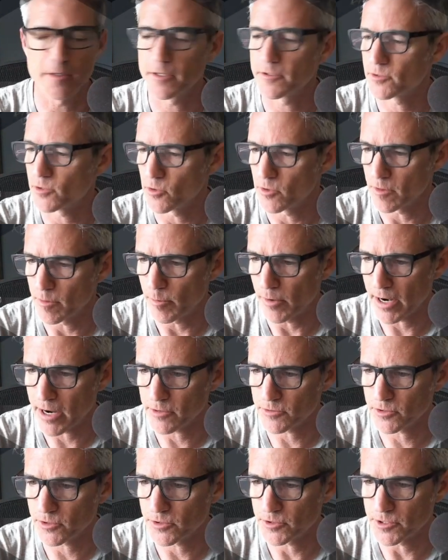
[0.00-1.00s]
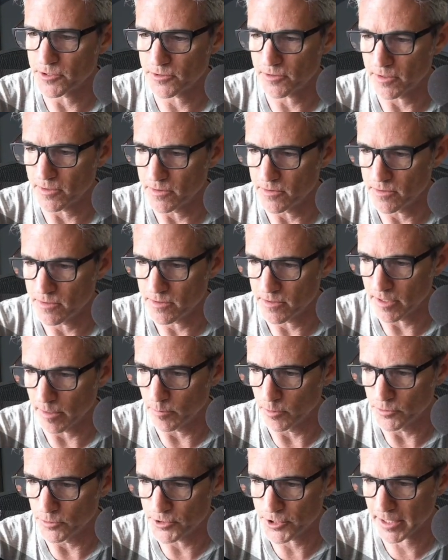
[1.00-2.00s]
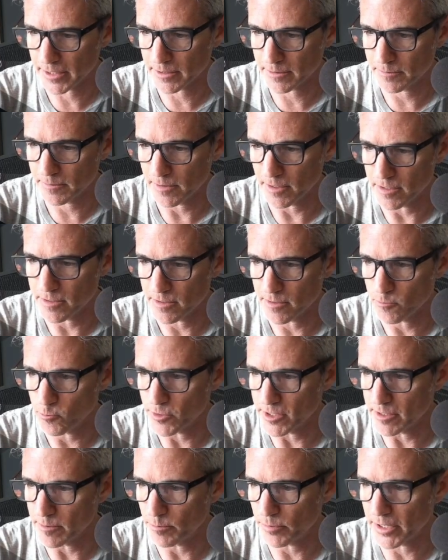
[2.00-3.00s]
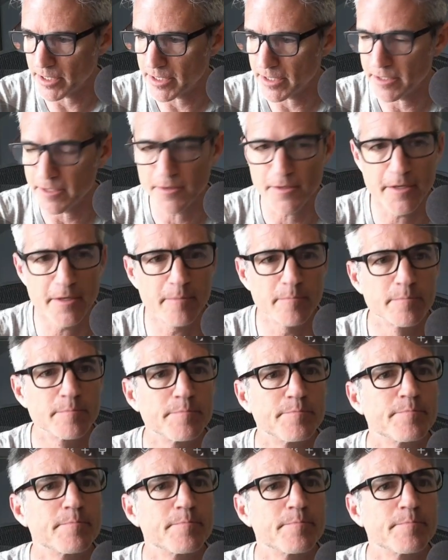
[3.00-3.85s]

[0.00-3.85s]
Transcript: Let's go to the browser just to double check that we didn't break anything.